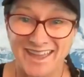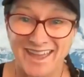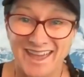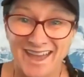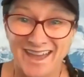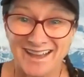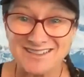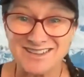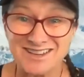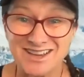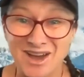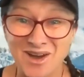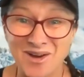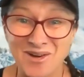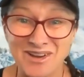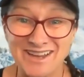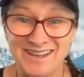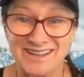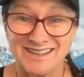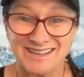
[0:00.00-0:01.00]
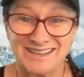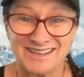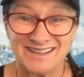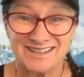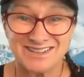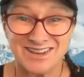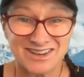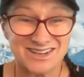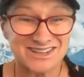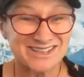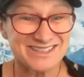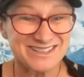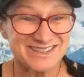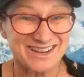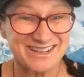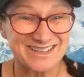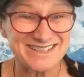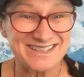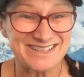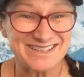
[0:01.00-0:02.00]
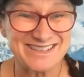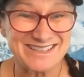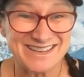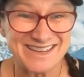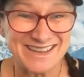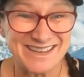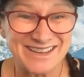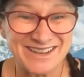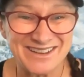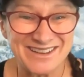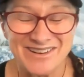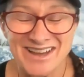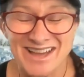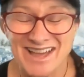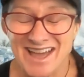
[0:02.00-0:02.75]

How's it going, Dennis? Nice to see you.